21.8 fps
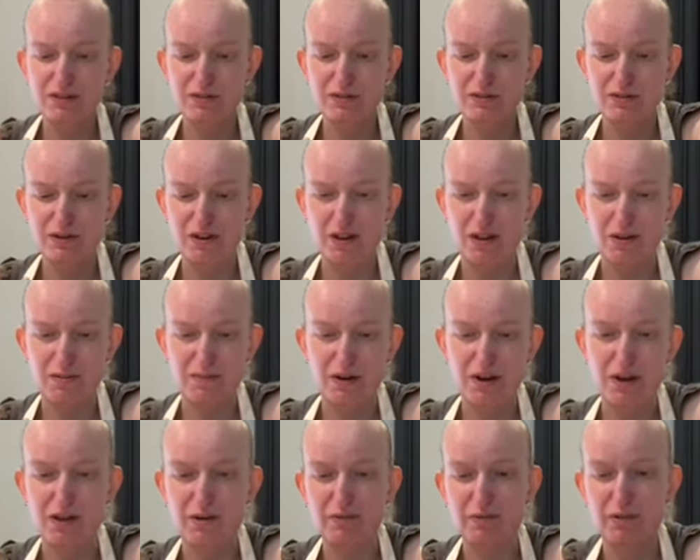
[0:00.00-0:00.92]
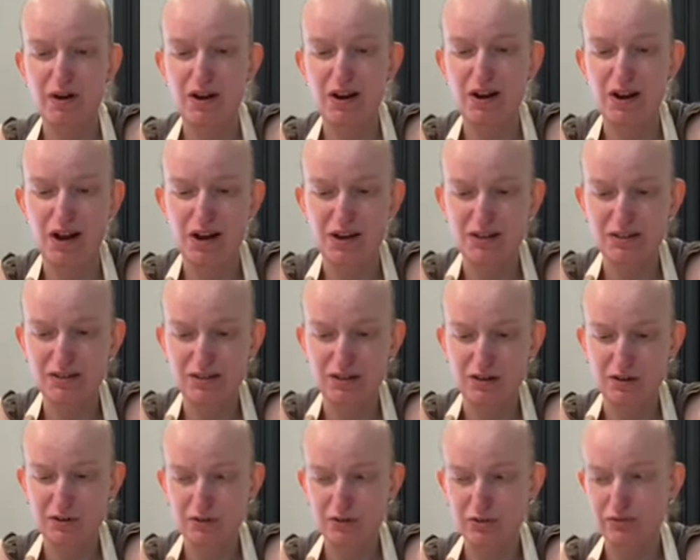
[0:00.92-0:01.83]
cream and you want it nice
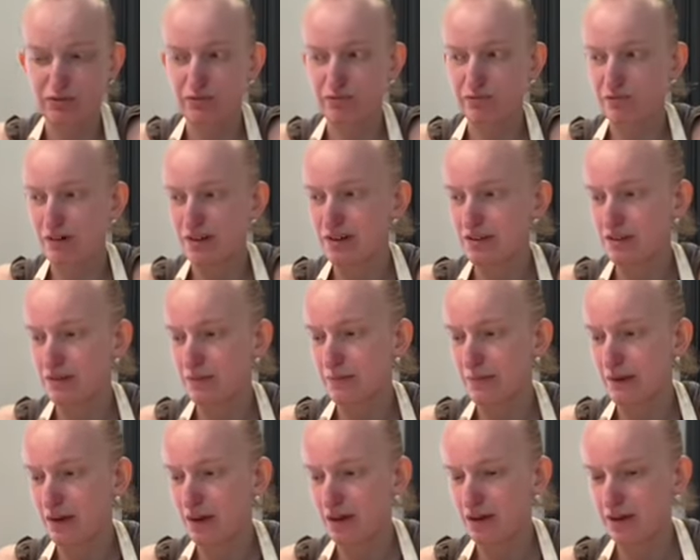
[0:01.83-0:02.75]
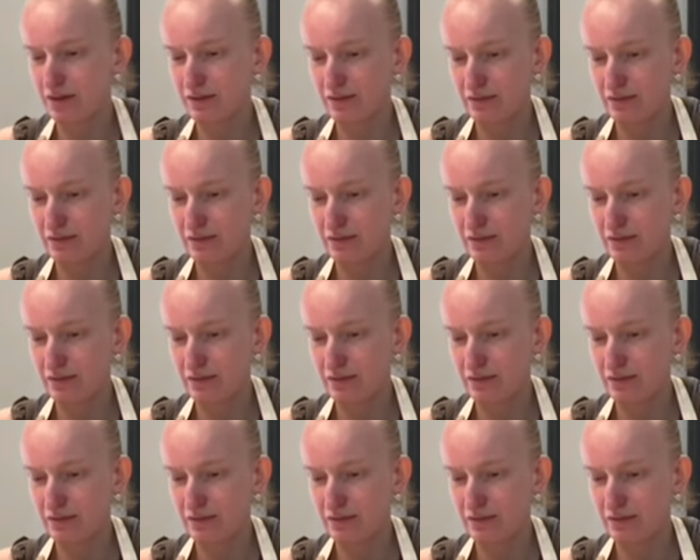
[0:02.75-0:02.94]
and crispy.